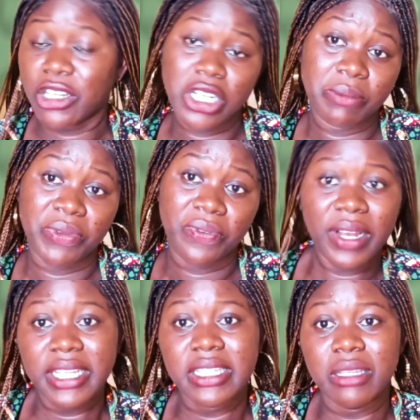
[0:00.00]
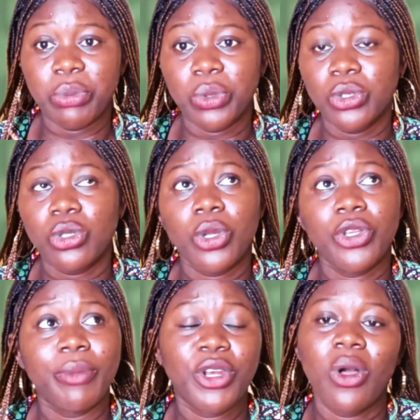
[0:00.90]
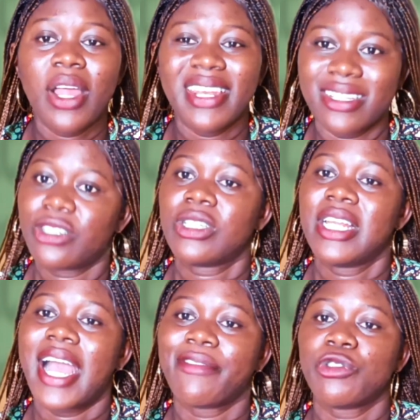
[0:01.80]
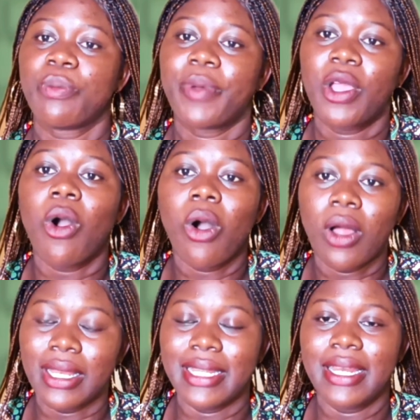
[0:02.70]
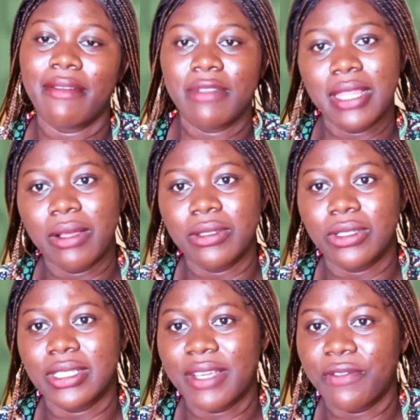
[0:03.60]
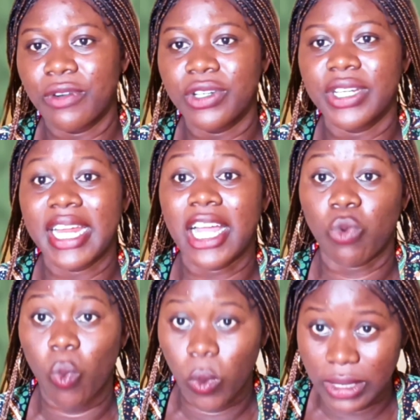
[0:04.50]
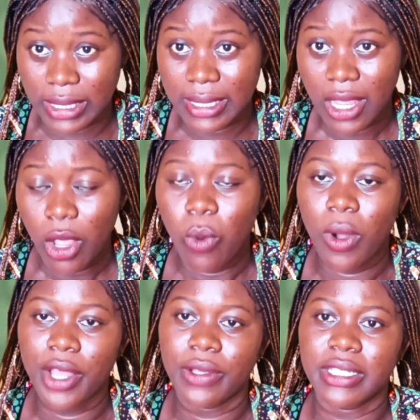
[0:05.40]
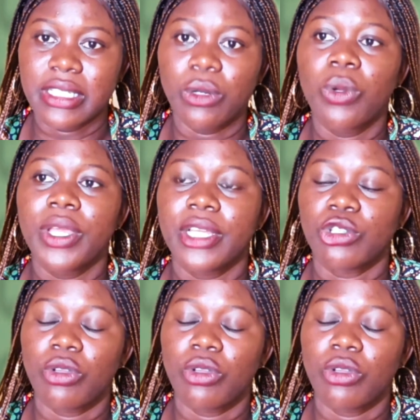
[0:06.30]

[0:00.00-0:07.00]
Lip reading: actually be flexible, so you may not necessarily have to pay all 11,700 at once while you're still here.